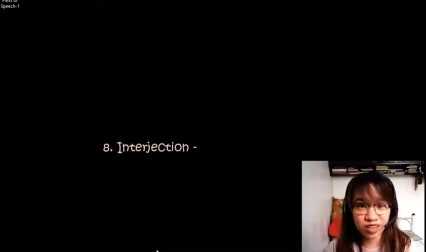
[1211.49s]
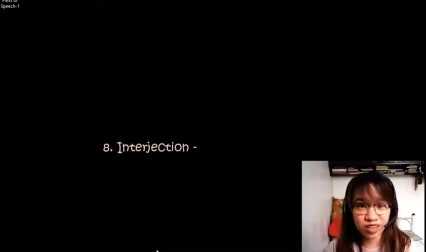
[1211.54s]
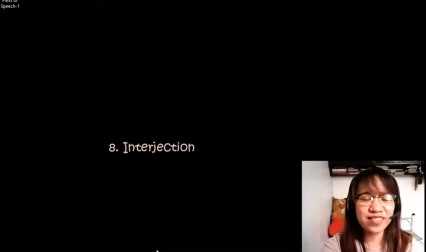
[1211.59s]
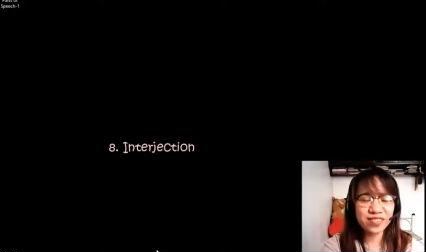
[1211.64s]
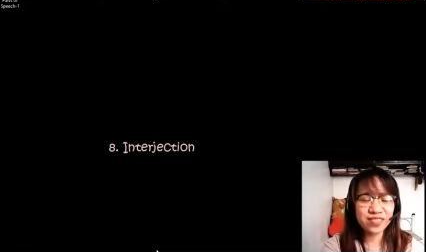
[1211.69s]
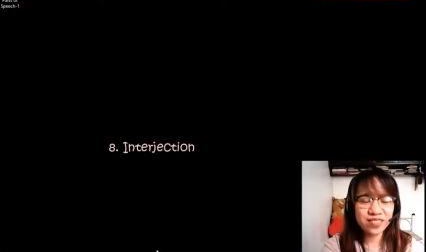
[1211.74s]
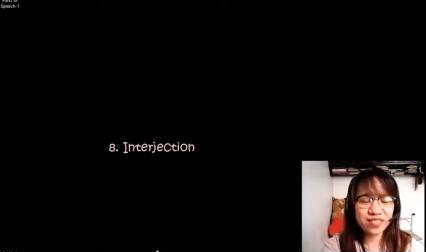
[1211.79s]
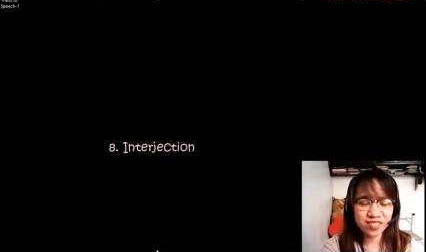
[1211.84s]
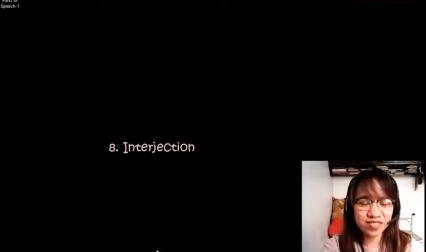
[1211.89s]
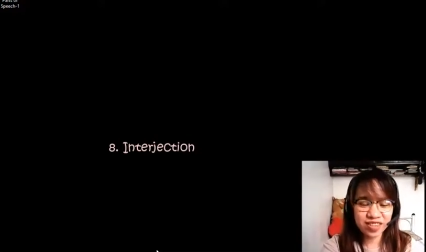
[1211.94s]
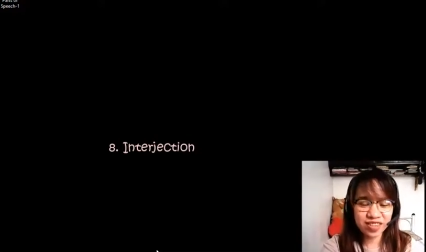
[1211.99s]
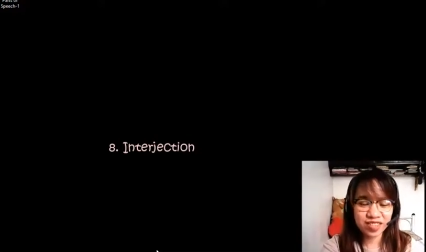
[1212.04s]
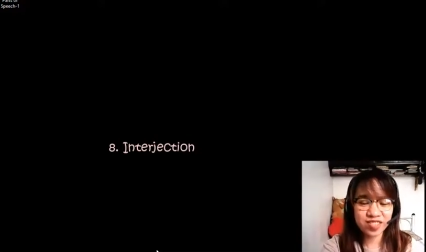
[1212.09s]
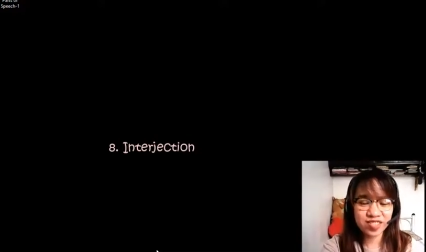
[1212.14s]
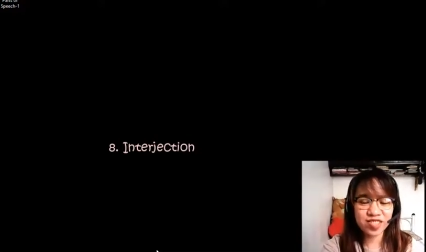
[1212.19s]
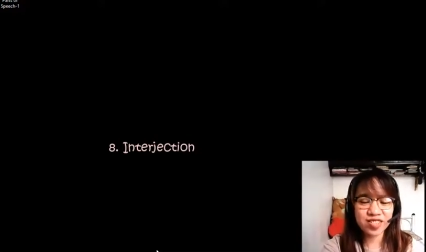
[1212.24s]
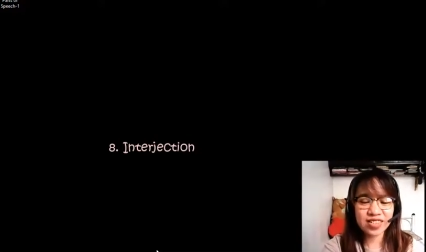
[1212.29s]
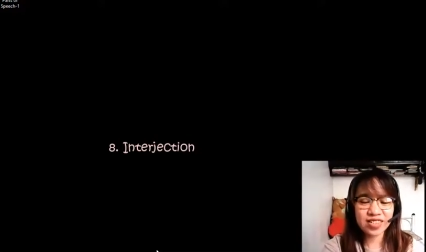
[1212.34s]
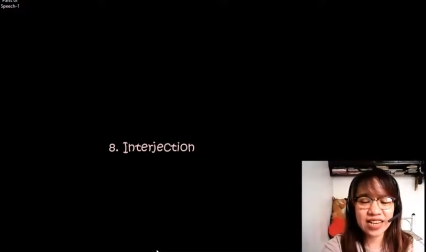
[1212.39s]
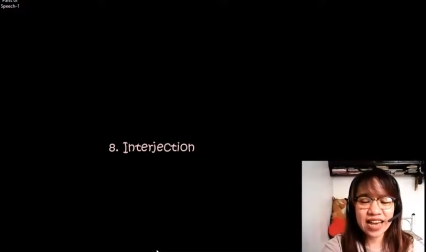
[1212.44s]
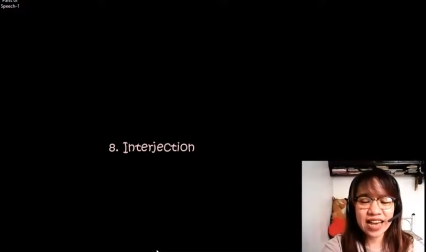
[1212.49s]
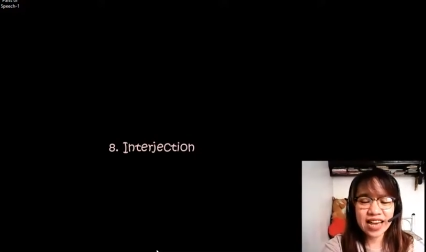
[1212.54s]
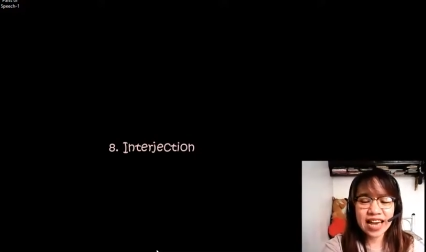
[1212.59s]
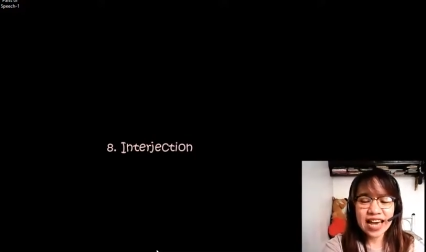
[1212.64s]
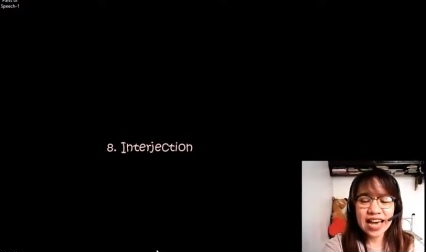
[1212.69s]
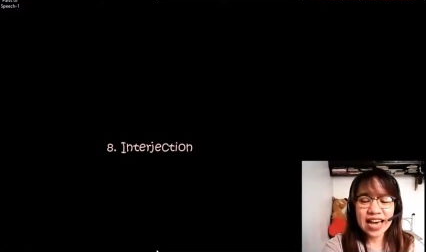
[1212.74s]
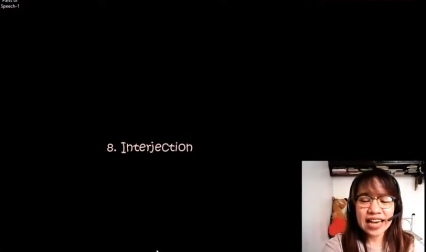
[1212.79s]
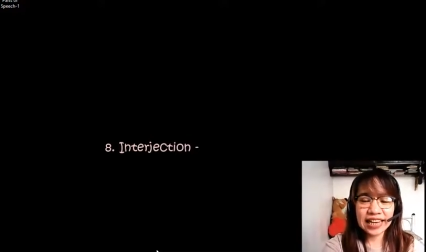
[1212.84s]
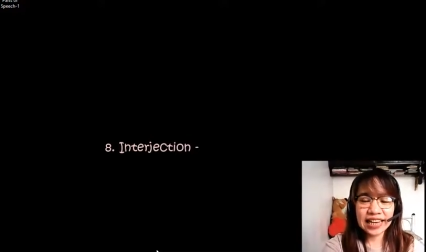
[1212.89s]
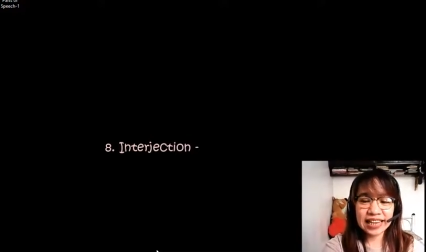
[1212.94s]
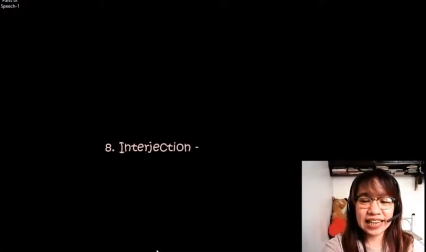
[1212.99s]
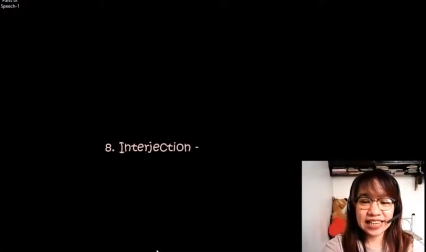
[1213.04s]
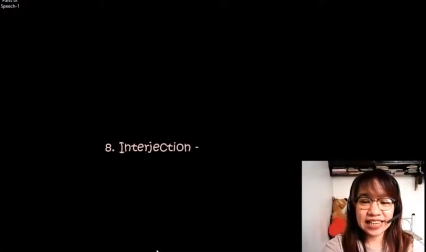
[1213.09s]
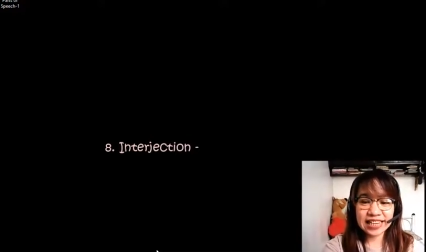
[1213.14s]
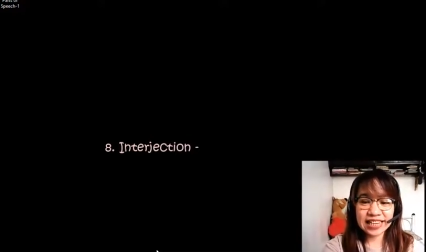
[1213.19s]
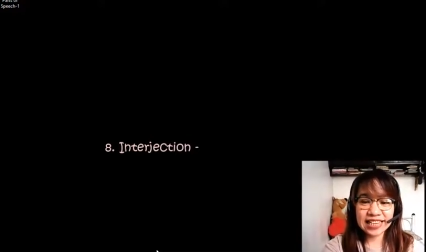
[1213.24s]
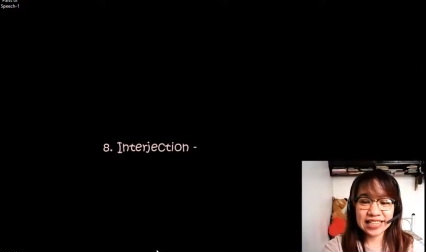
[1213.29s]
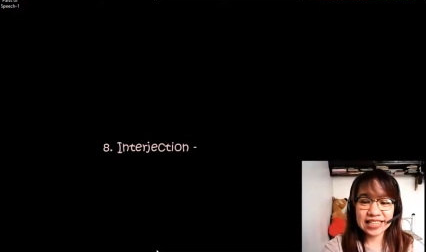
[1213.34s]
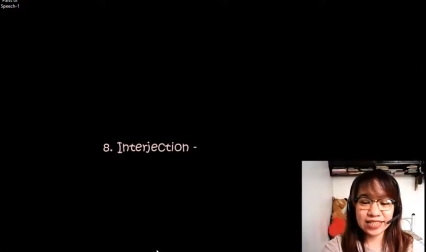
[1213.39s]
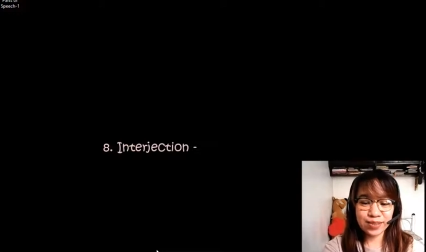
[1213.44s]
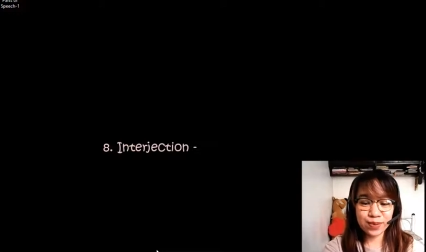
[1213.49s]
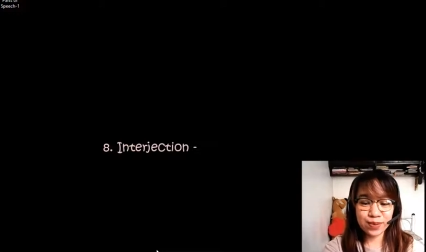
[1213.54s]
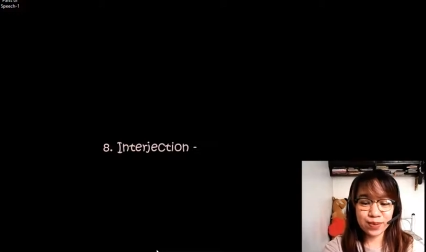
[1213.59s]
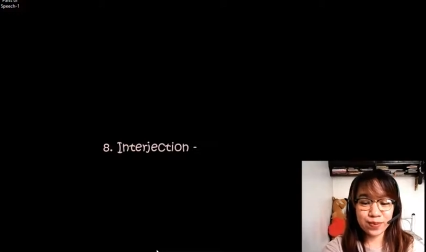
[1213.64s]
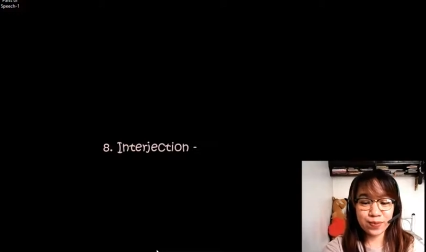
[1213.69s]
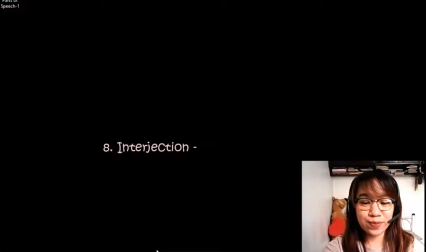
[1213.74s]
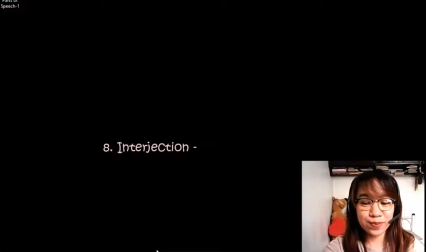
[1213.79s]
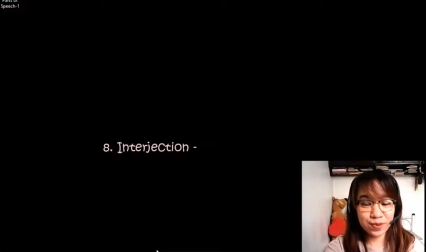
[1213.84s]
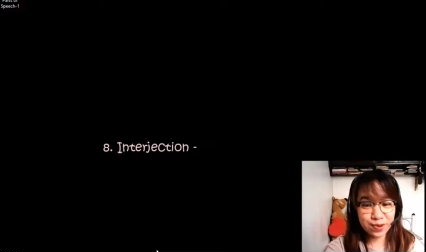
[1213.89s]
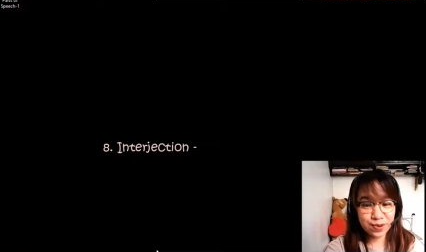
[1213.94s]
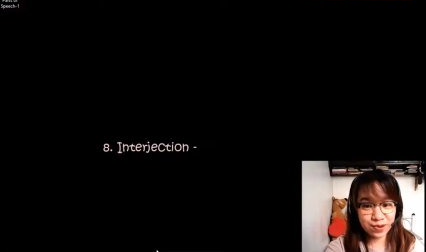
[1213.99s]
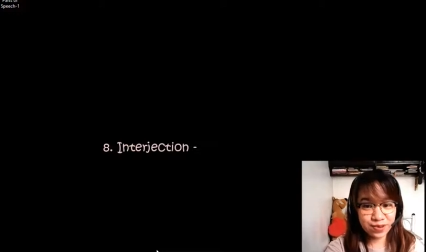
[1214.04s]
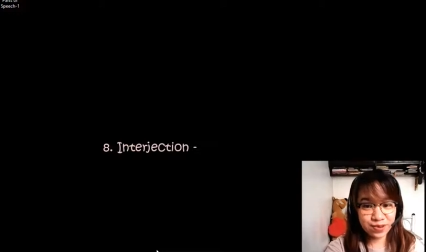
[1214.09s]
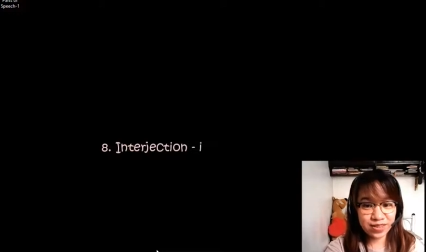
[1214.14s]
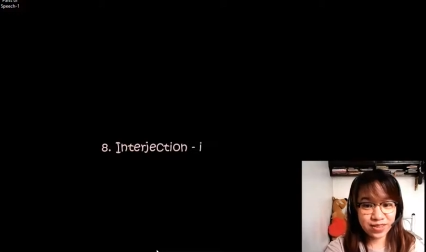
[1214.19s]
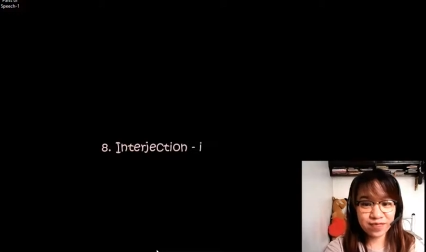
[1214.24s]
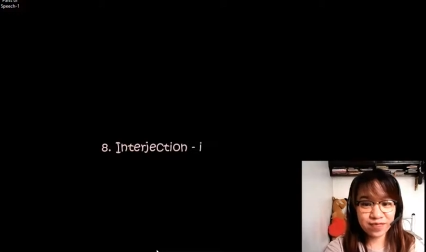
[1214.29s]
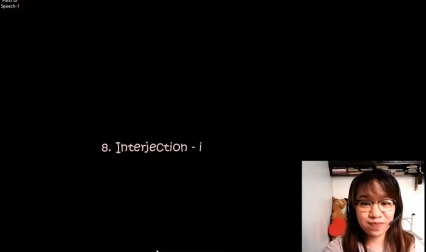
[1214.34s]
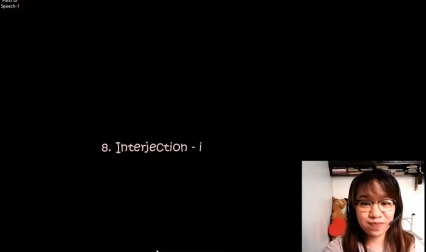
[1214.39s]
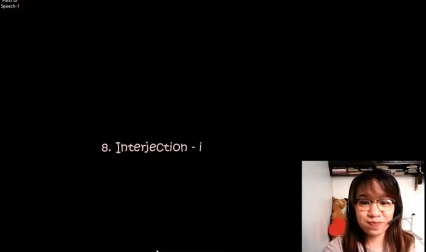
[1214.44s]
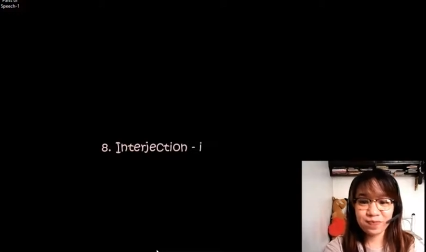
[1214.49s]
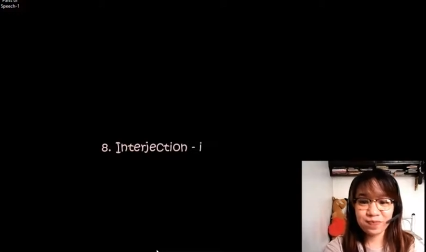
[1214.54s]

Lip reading: Interjection is a word